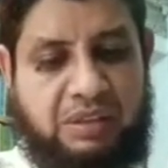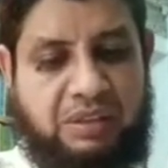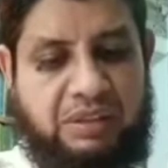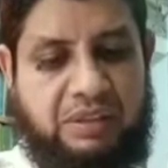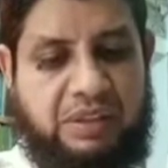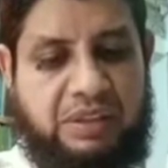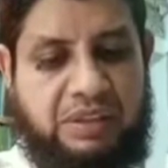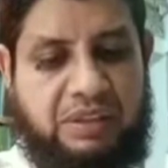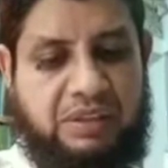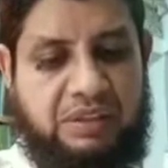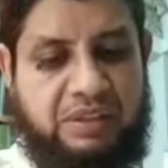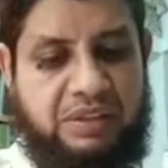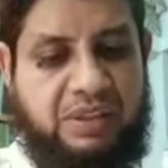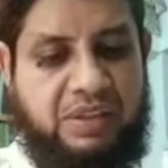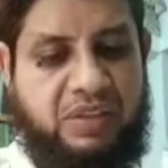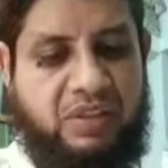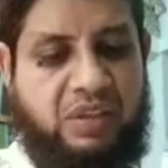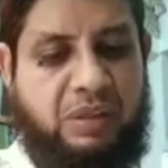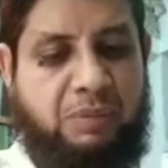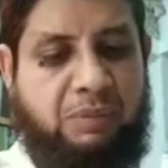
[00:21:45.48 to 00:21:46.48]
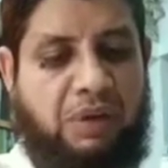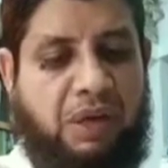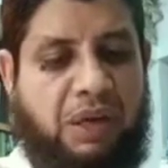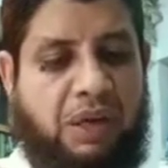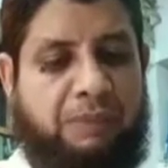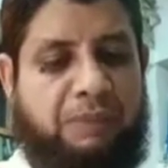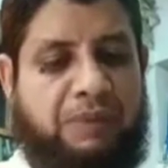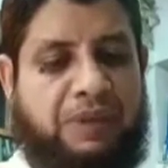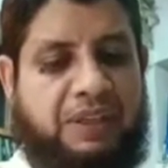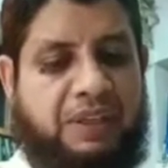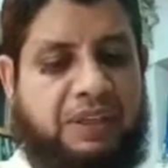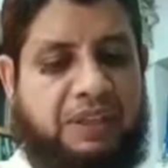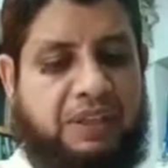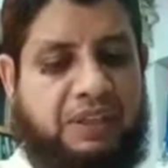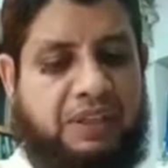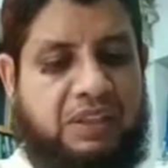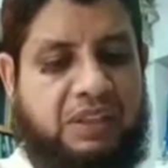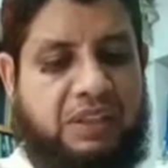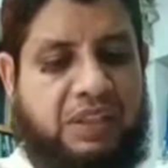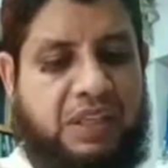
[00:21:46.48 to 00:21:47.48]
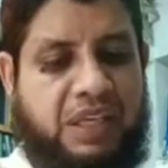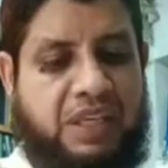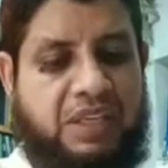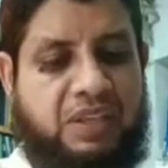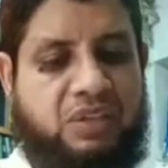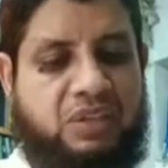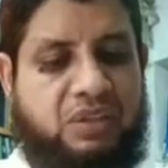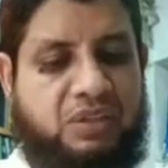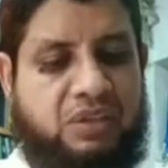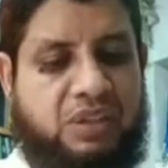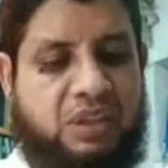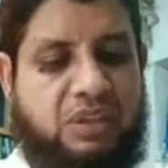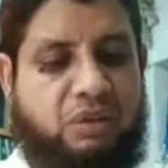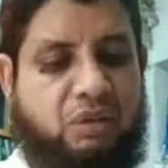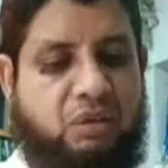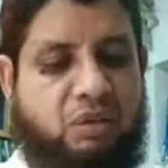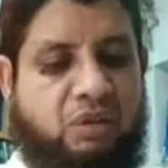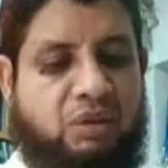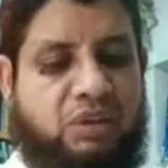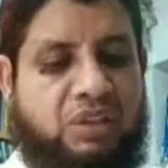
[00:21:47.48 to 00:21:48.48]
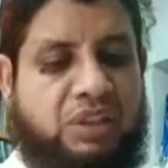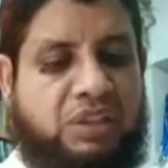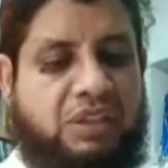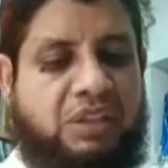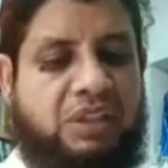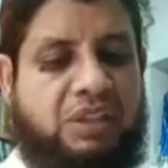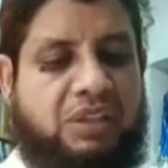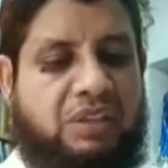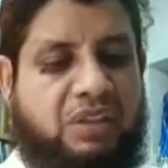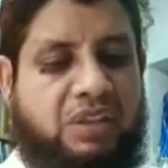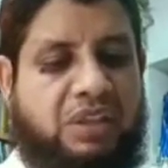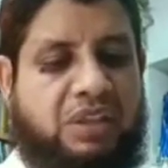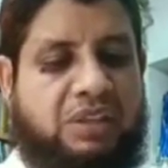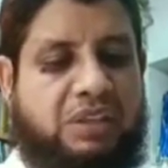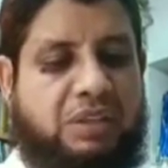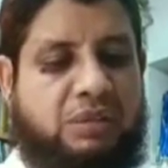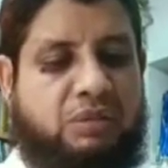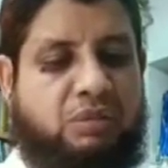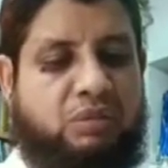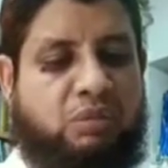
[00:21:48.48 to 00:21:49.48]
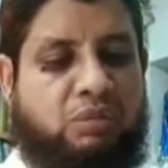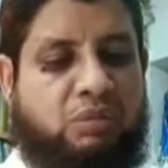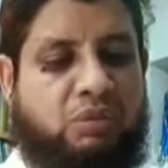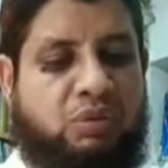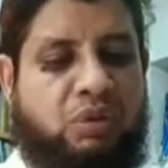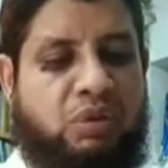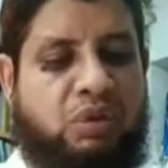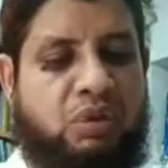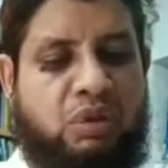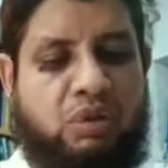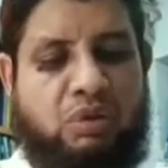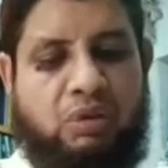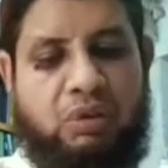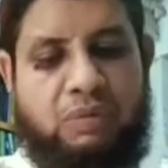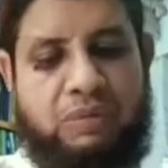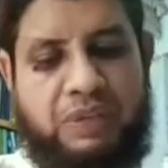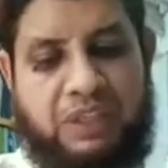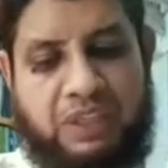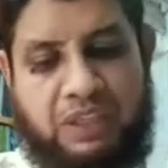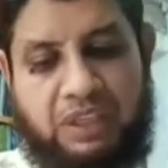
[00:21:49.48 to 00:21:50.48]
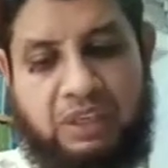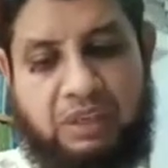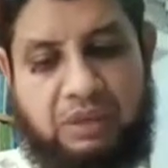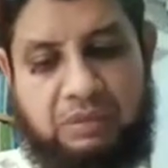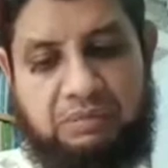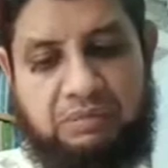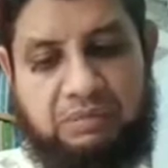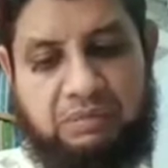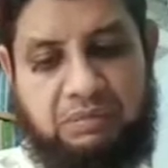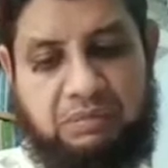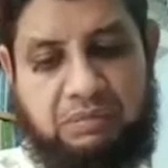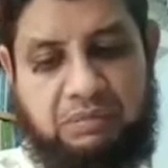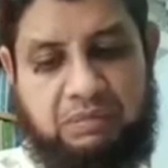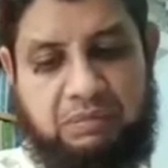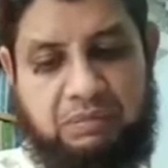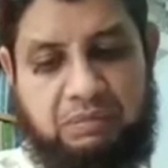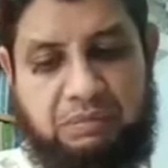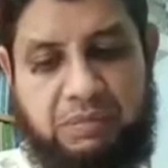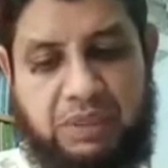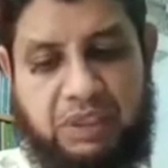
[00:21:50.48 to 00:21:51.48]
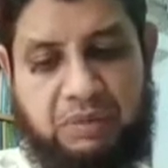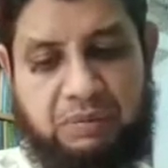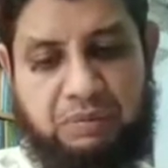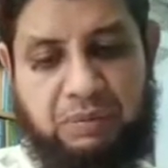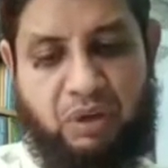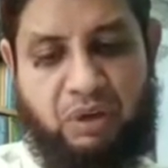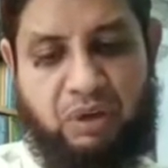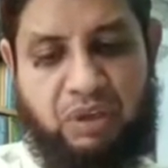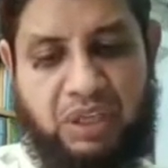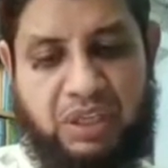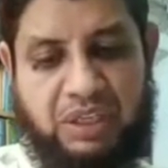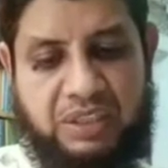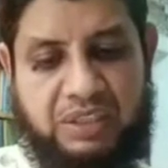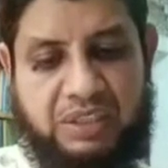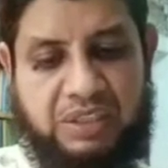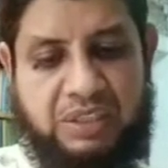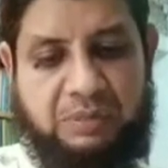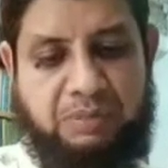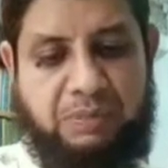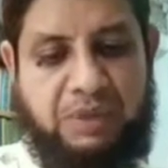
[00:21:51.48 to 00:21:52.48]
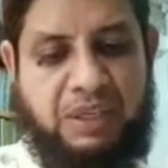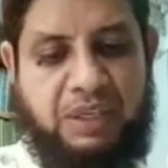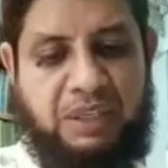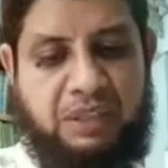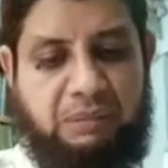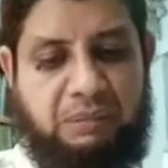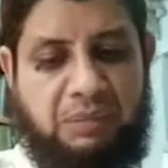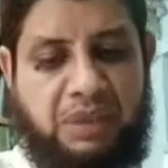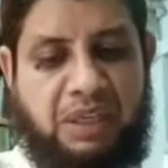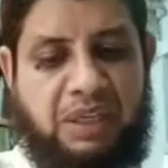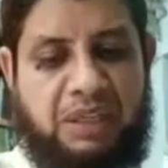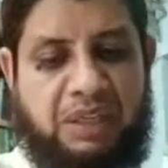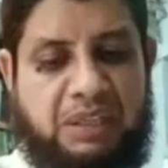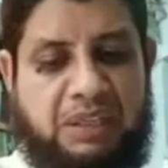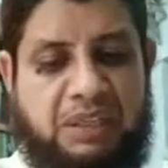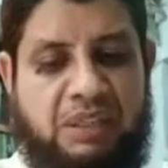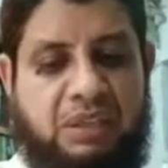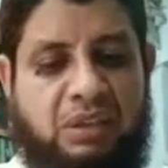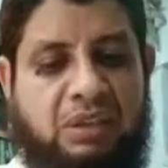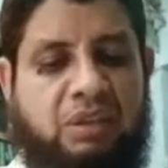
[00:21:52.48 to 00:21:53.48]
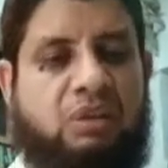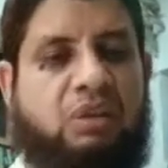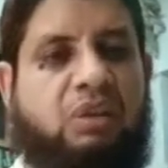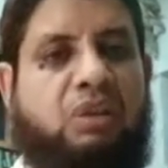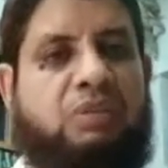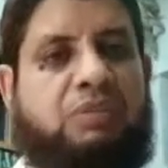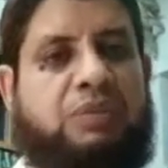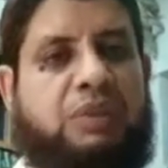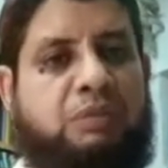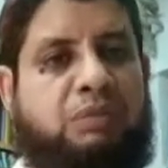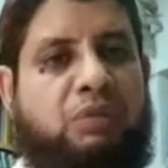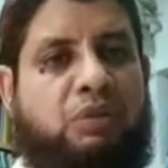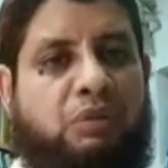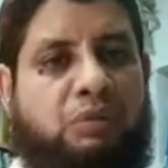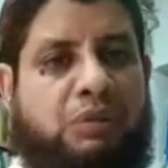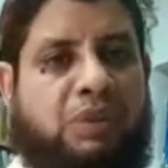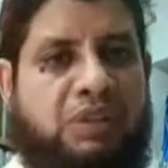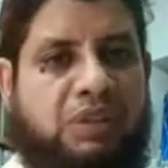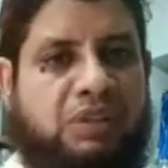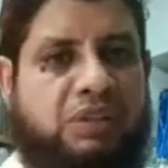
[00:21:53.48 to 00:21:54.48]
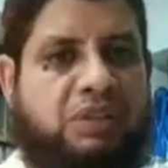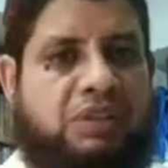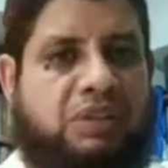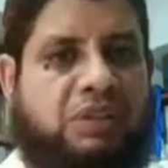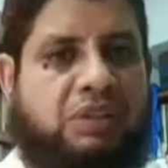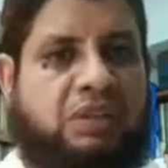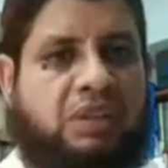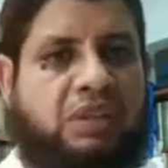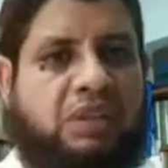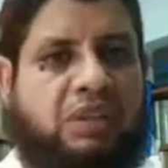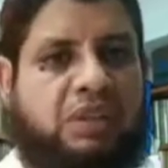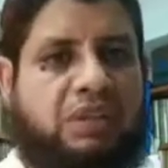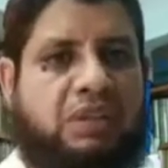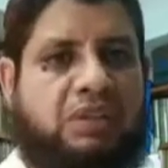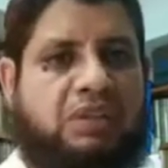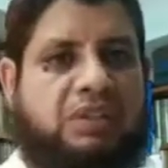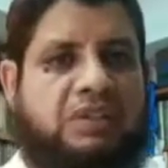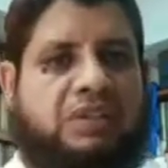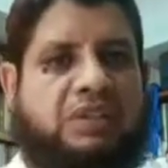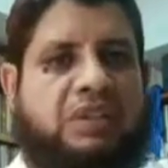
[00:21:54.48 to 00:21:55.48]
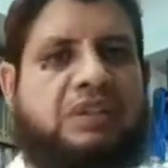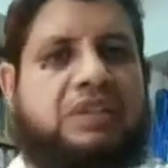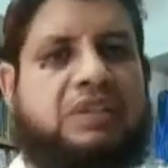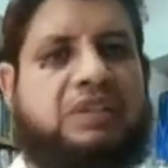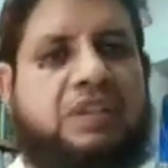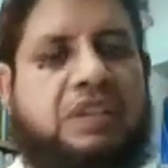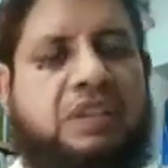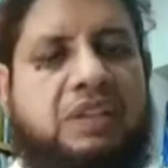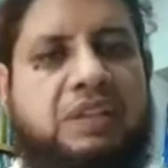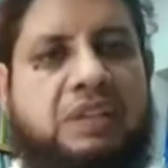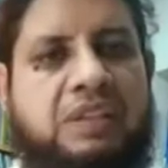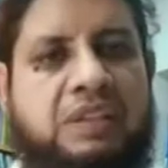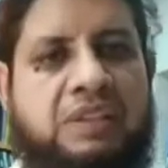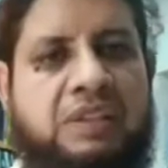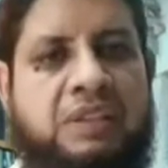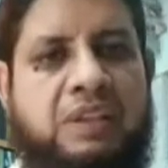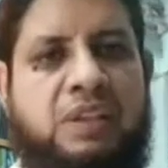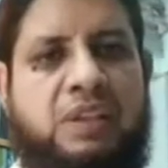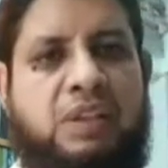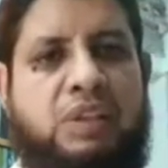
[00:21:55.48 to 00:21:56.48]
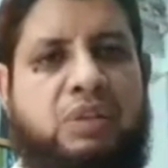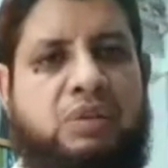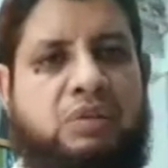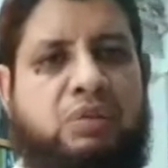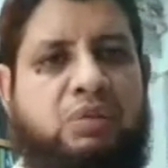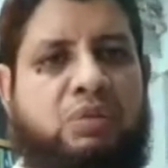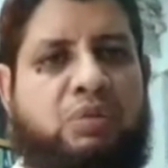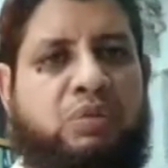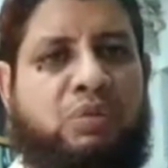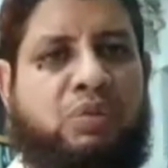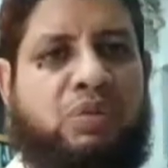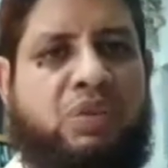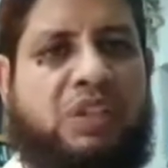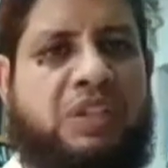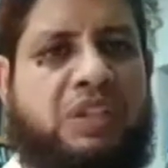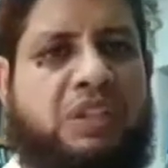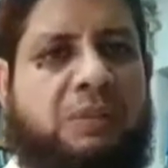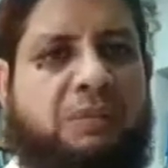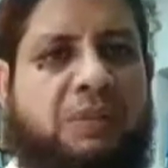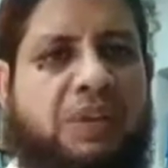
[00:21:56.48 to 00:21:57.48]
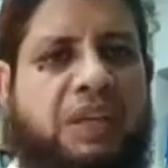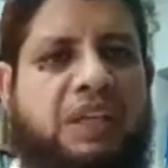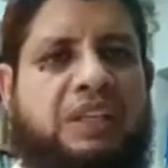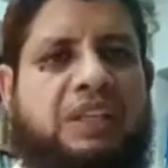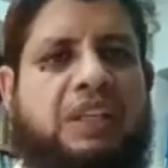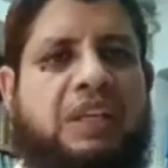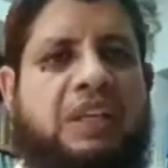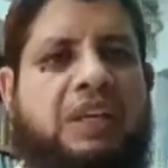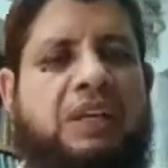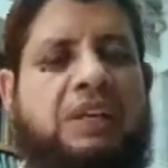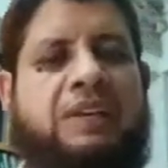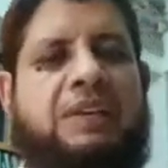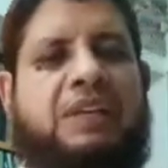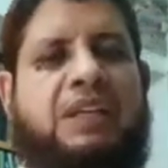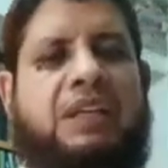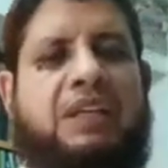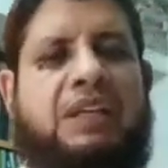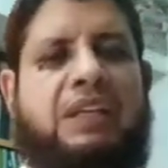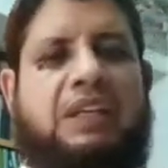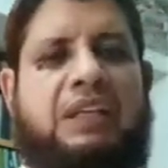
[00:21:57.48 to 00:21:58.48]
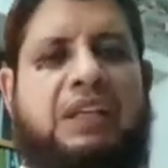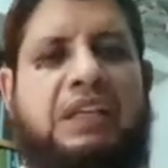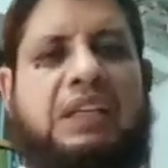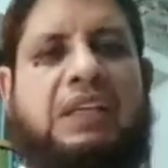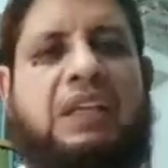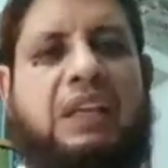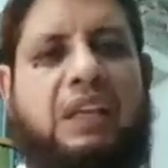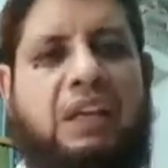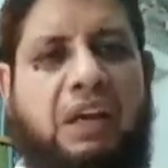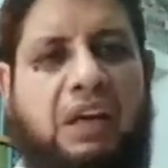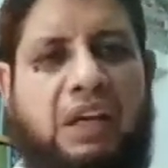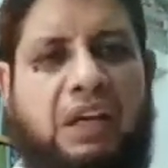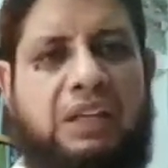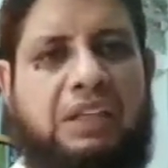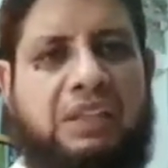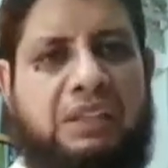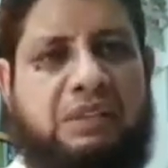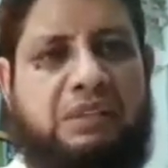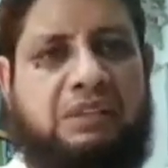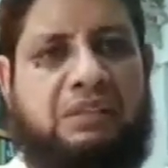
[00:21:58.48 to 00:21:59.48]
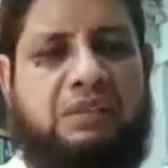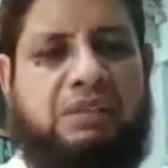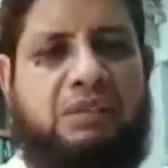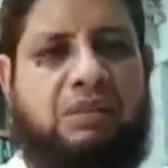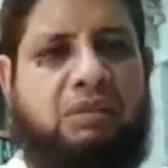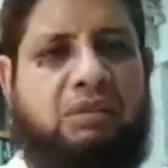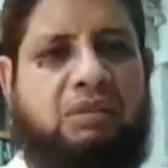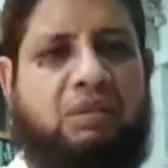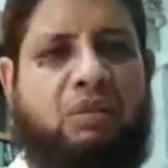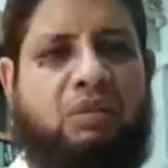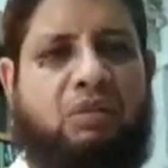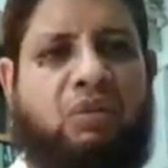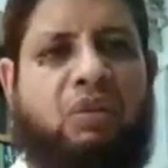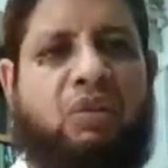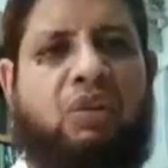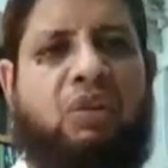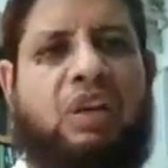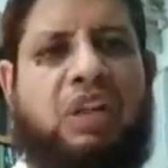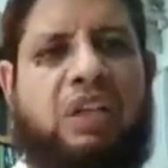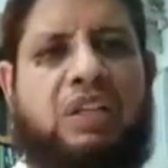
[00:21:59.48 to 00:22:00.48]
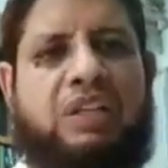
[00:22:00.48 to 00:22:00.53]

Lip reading: that these developing nations are not yet ready to overcome, but progress is being made at the moment. It is necessary to disseminate the e-learning or online